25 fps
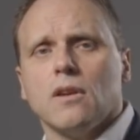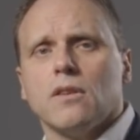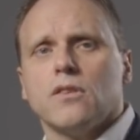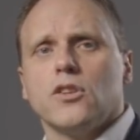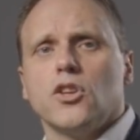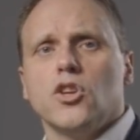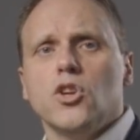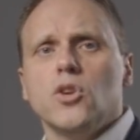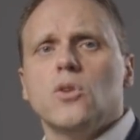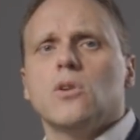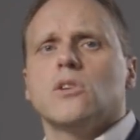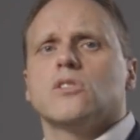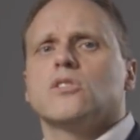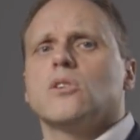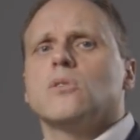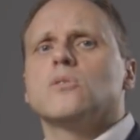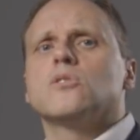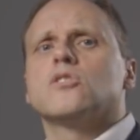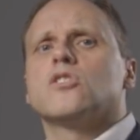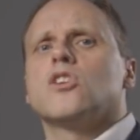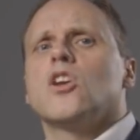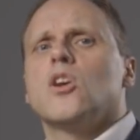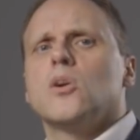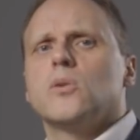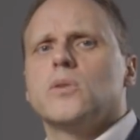The
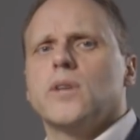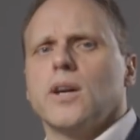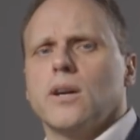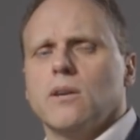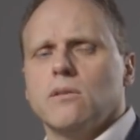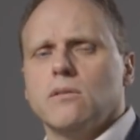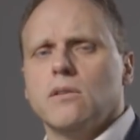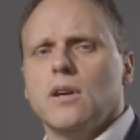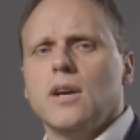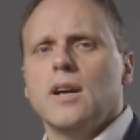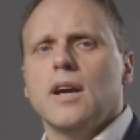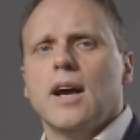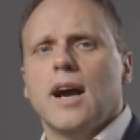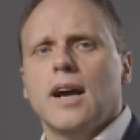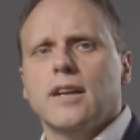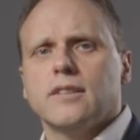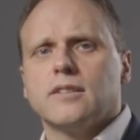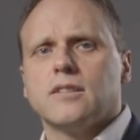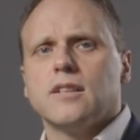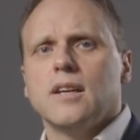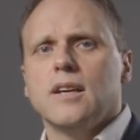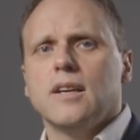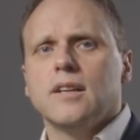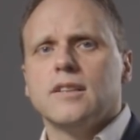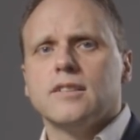Eurozone slowdown
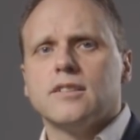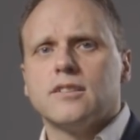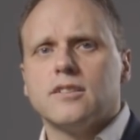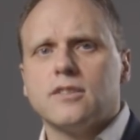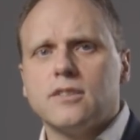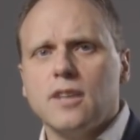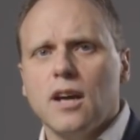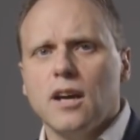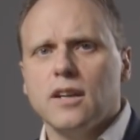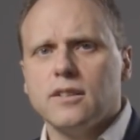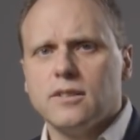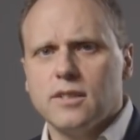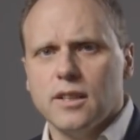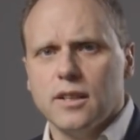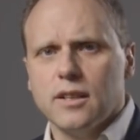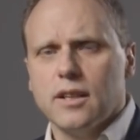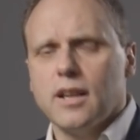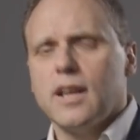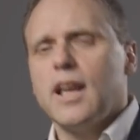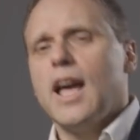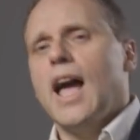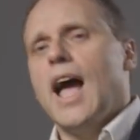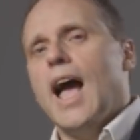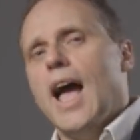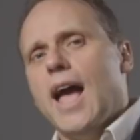has started
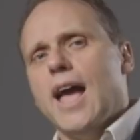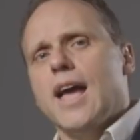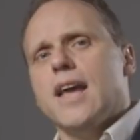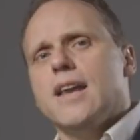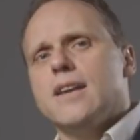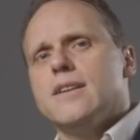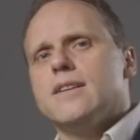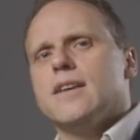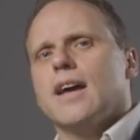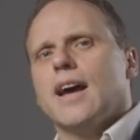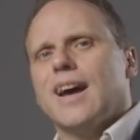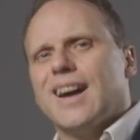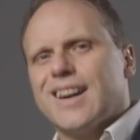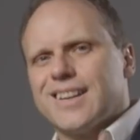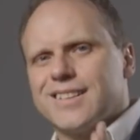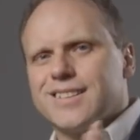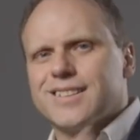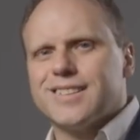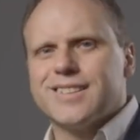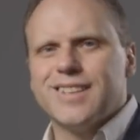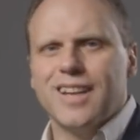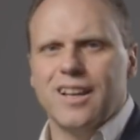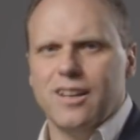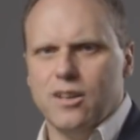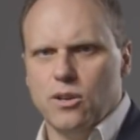and
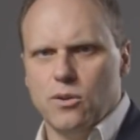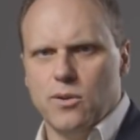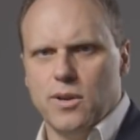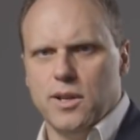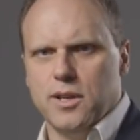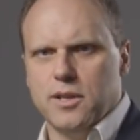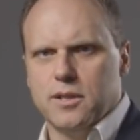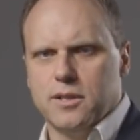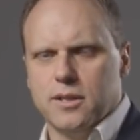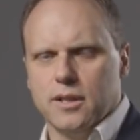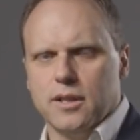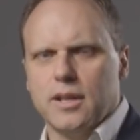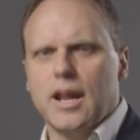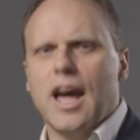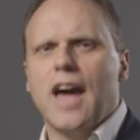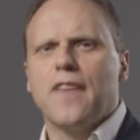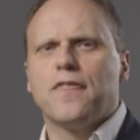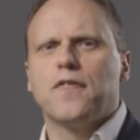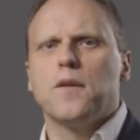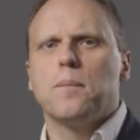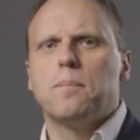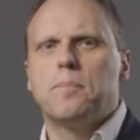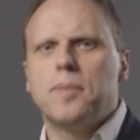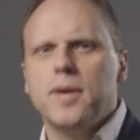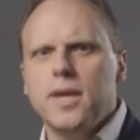accelerated
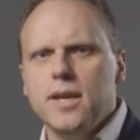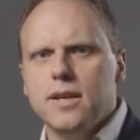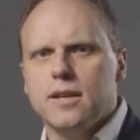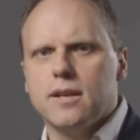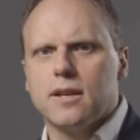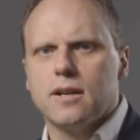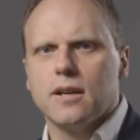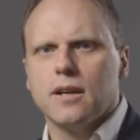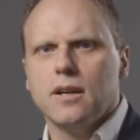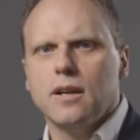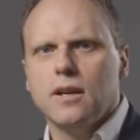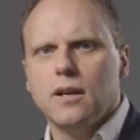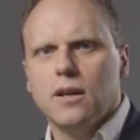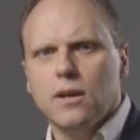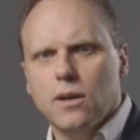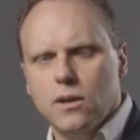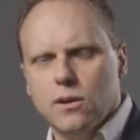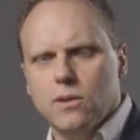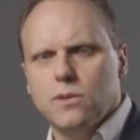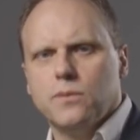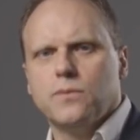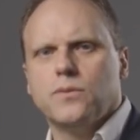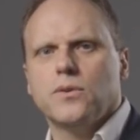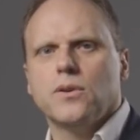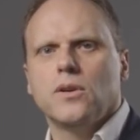at the peak
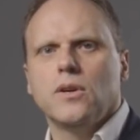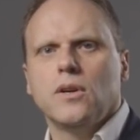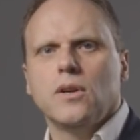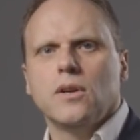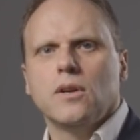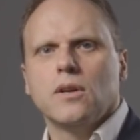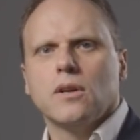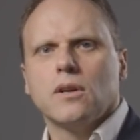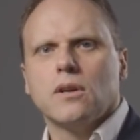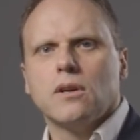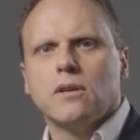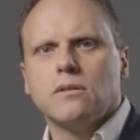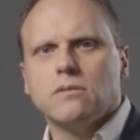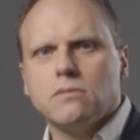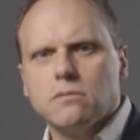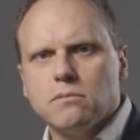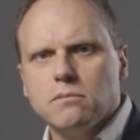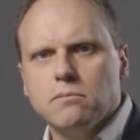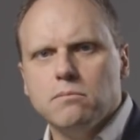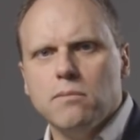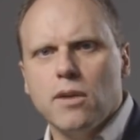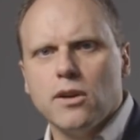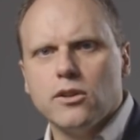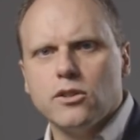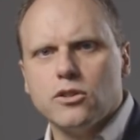of
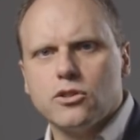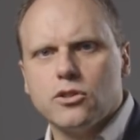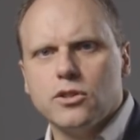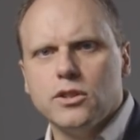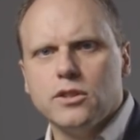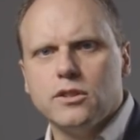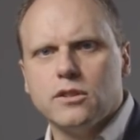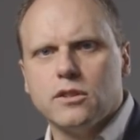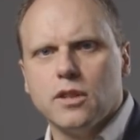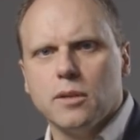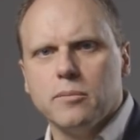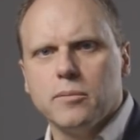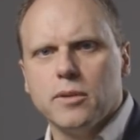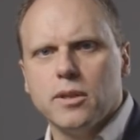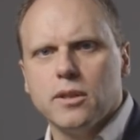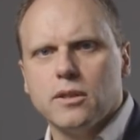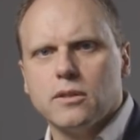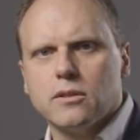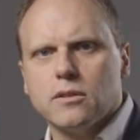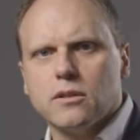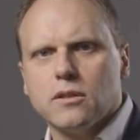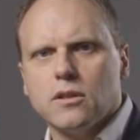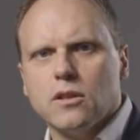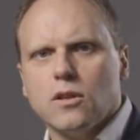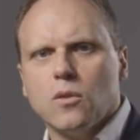monetary
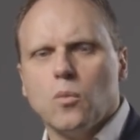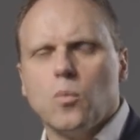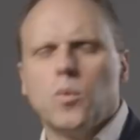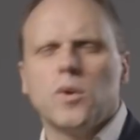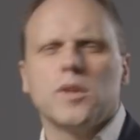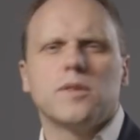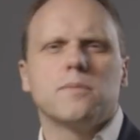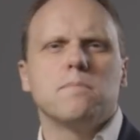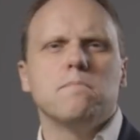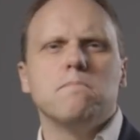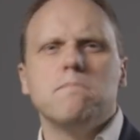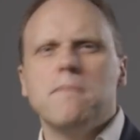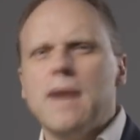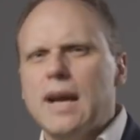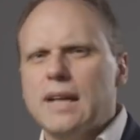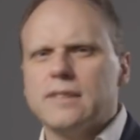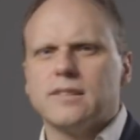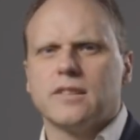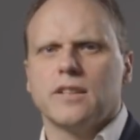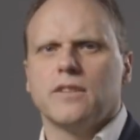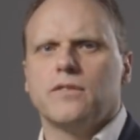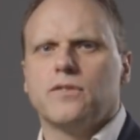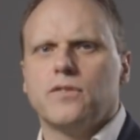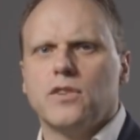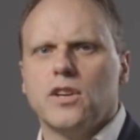stimulus, with
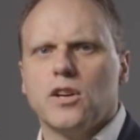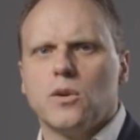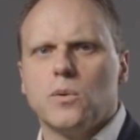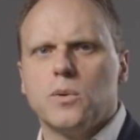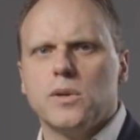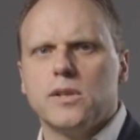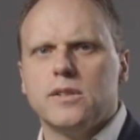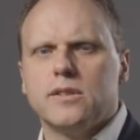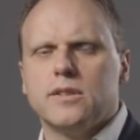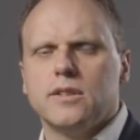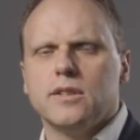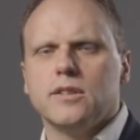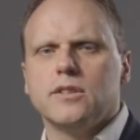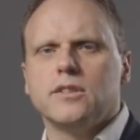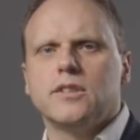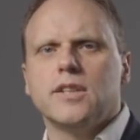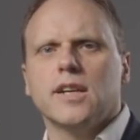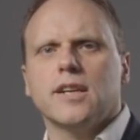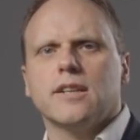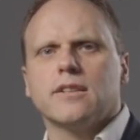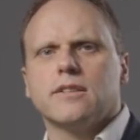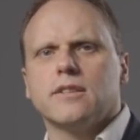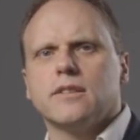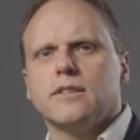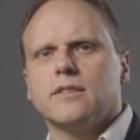massive liquidity
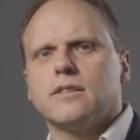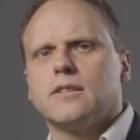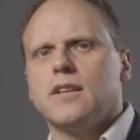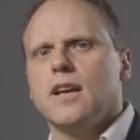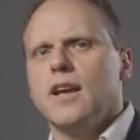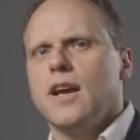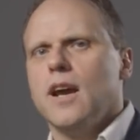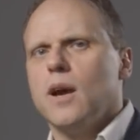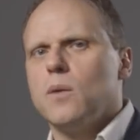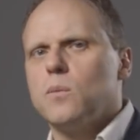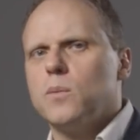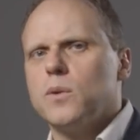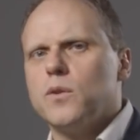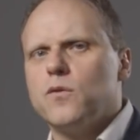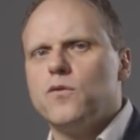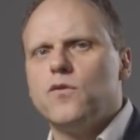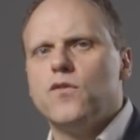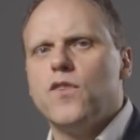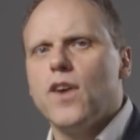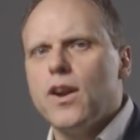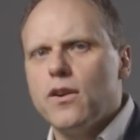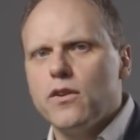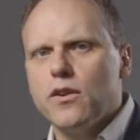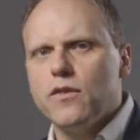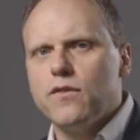injections and with
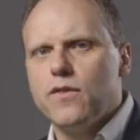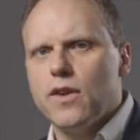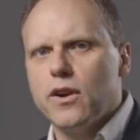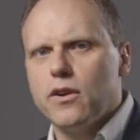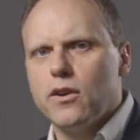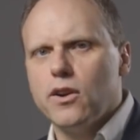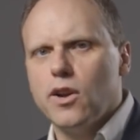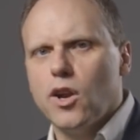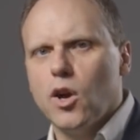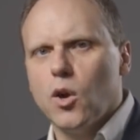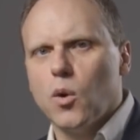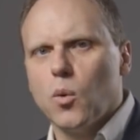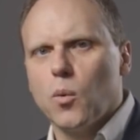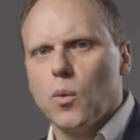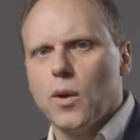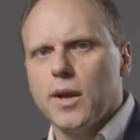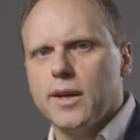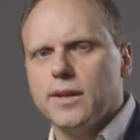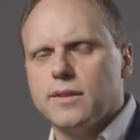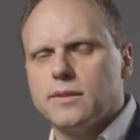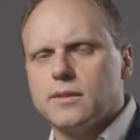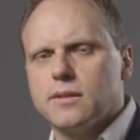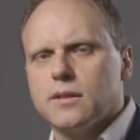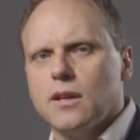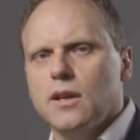very, very low
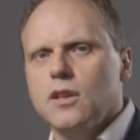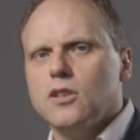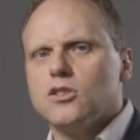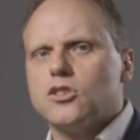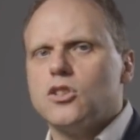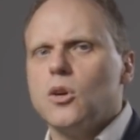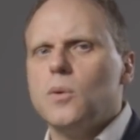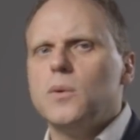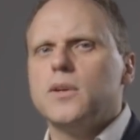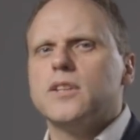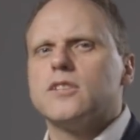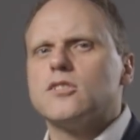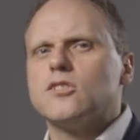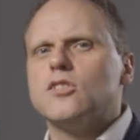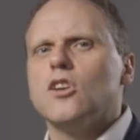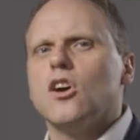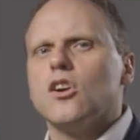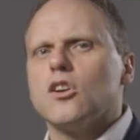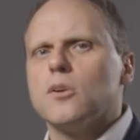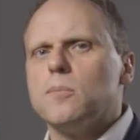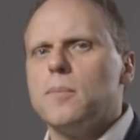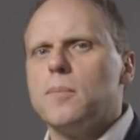rates. So it is not